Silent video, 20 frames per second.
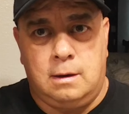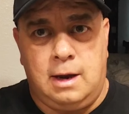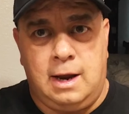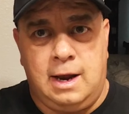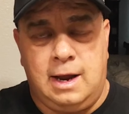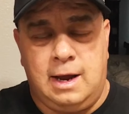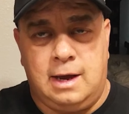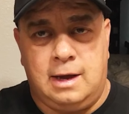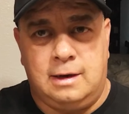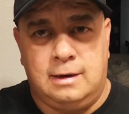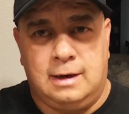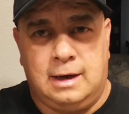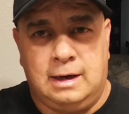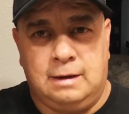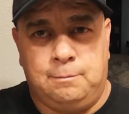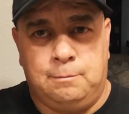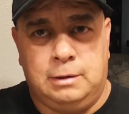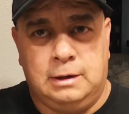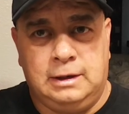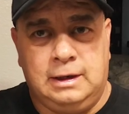and I
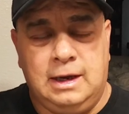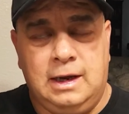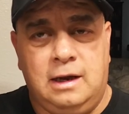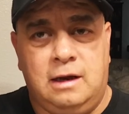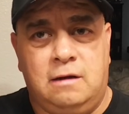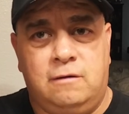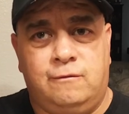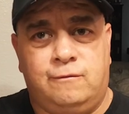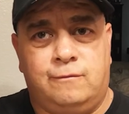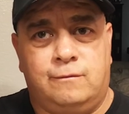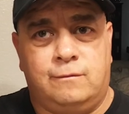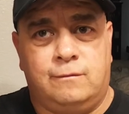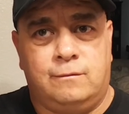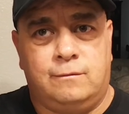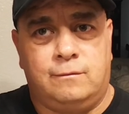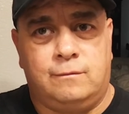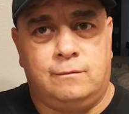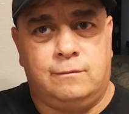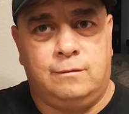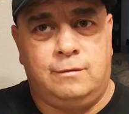believe
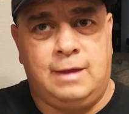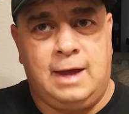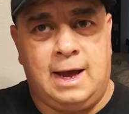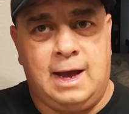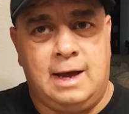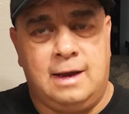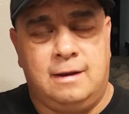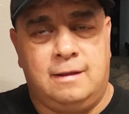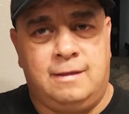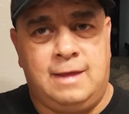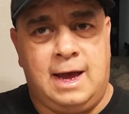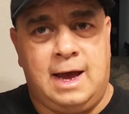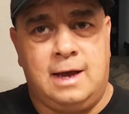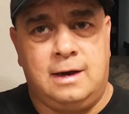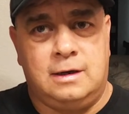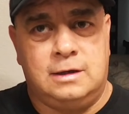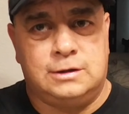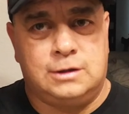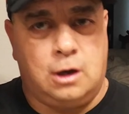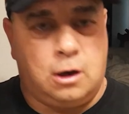that
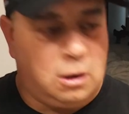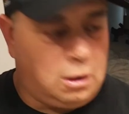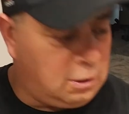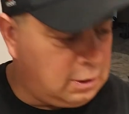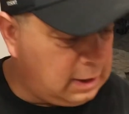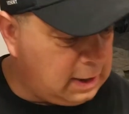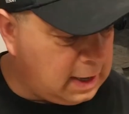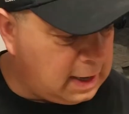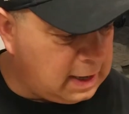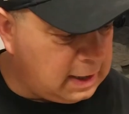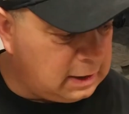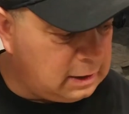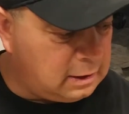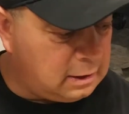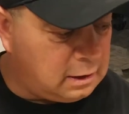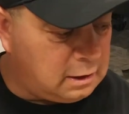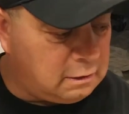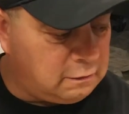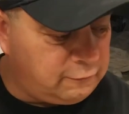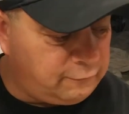that is all kind
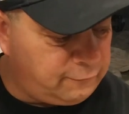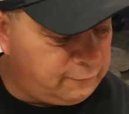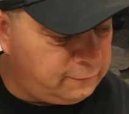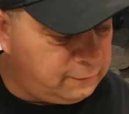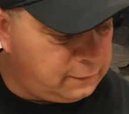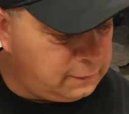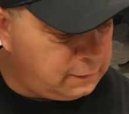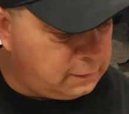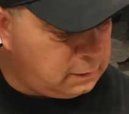of